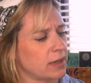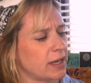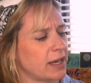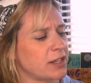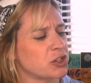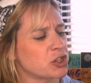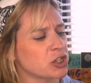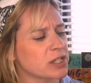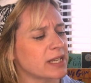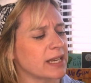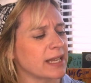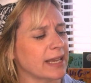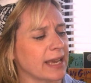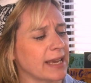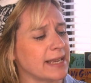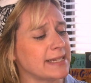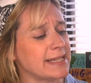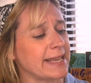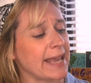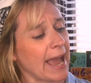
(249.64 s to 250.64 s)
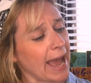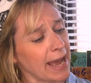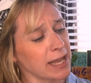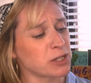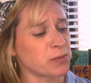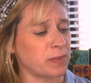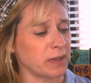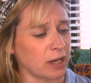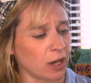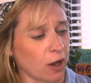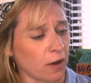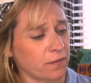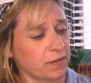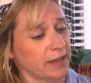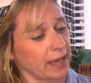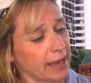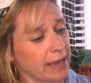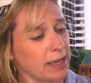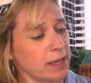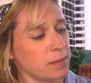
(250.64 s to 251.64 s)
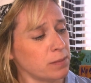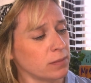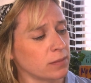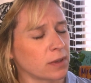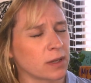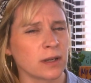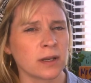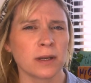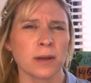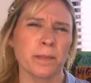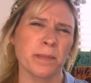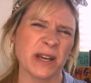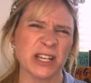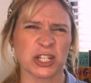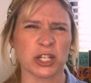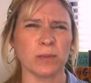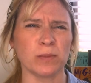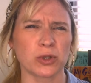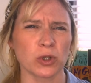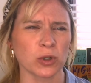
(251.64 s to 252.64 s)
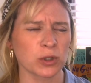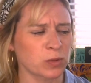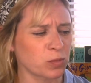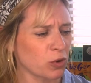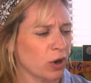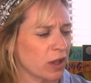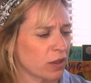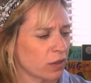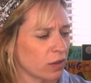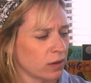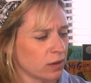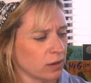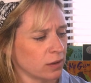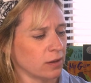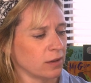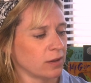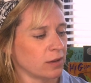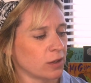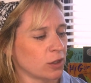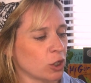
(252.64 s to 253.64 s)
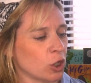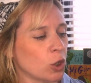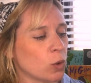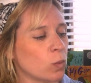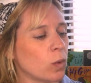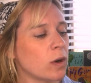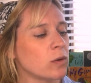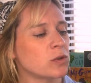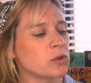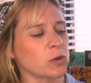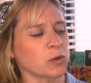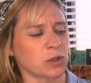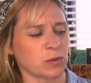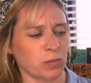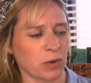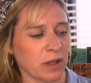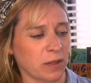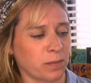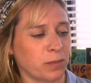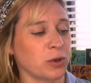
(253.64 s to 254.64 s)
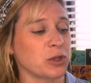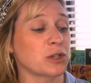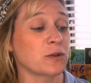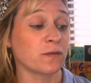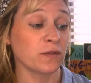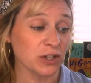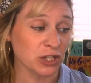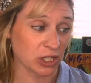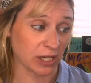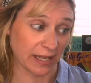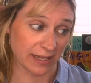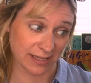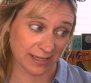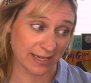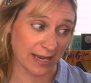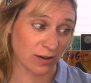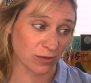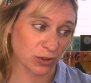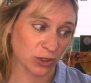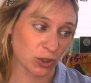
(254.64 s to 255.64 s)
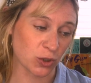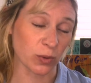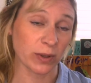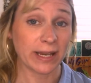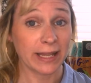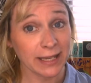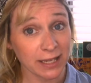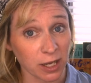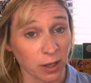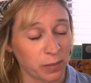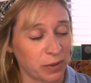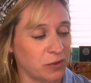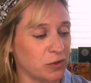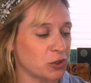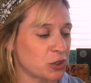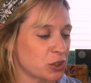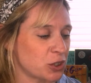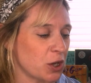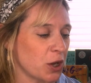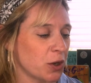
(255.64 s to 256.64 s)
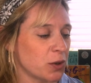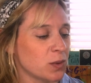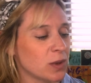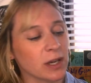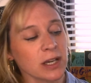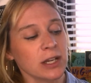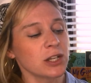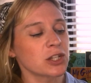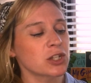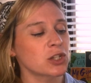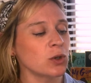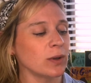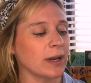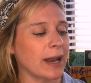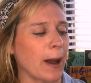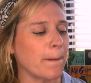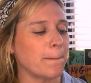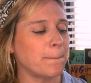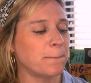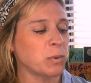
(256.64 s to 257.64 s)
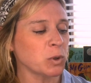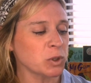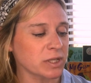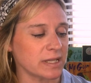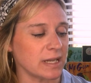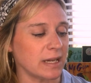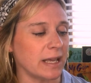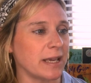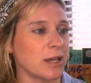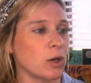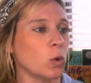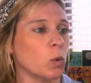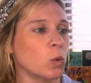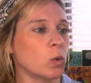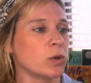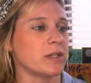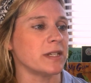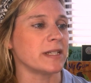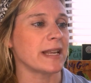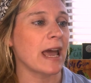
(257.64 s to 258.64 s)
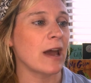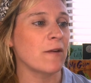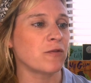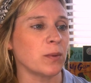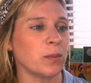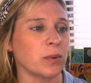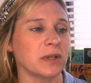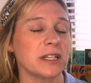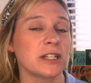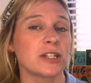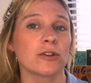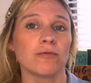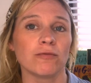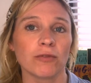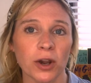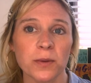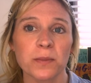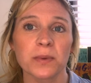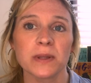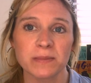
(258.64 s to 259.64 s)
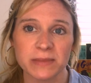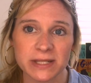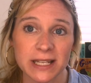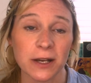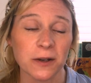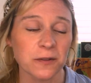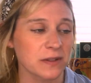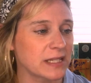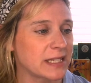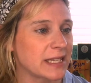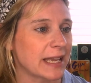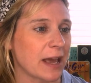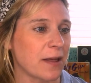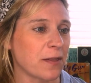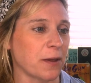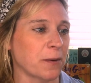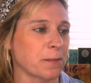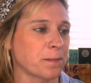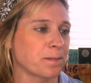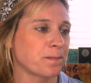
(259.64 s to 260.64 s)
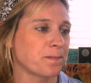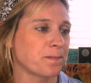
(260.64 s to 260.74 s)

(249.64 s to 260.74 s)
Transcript: And just in case he had been laughing at him, bash him, Dog's Breath." While Dog's Breath pushed Fishlegs down to join Hiccup in the snow, Snotlout bossily ordered everybody to rope themselves together.